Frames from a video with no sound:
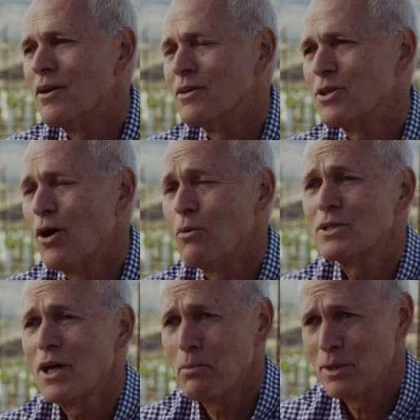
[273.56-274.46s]
There's
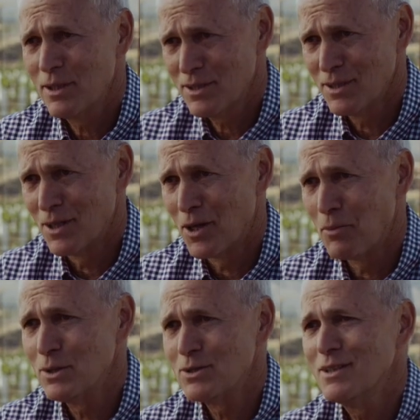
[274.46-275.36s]
always competition in
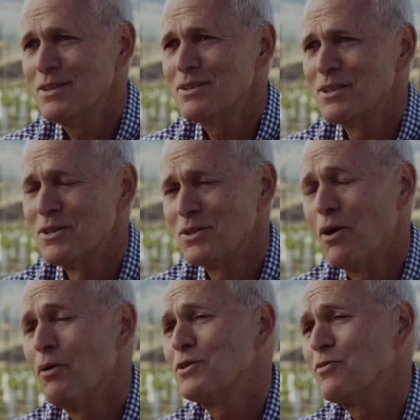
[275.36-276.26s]
our business, and there's
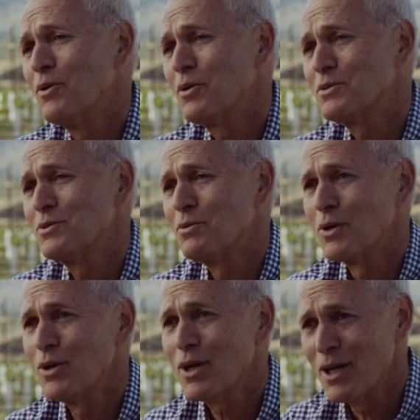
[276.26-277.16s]
always folks who
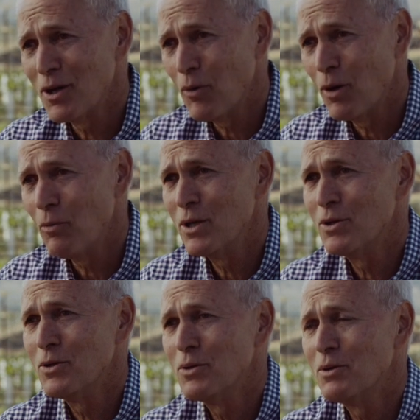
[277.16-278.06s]
are looking at what we
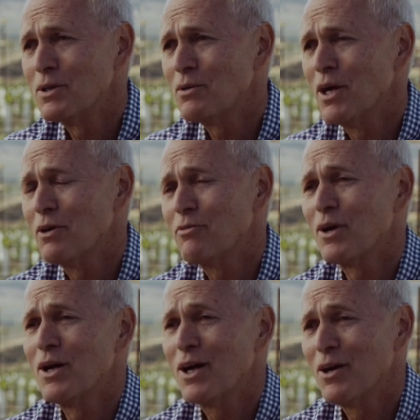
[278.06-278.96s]
do and trying to
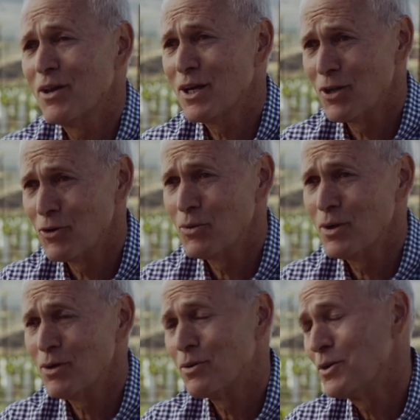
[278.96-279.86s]
figure out how they can
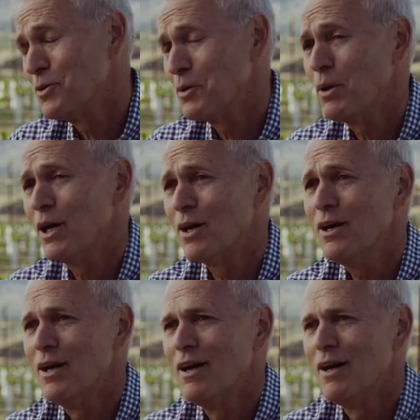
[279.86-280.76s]
do it or do it
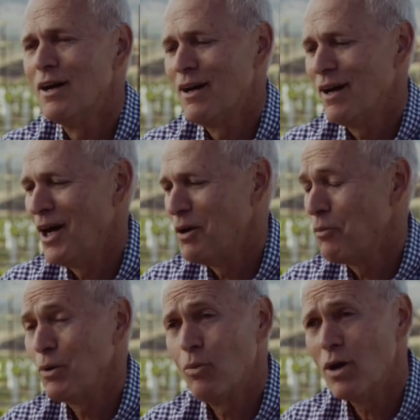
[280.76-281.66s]
better.
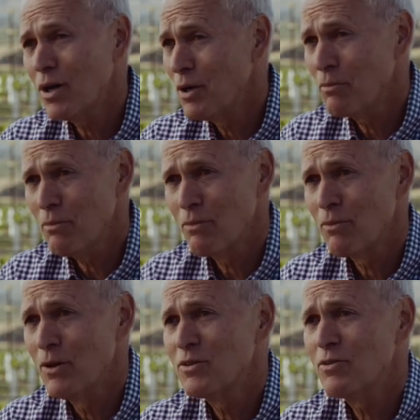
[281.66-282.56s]
We welcome
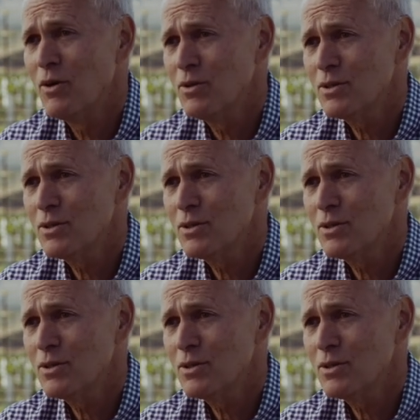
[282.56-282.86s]
those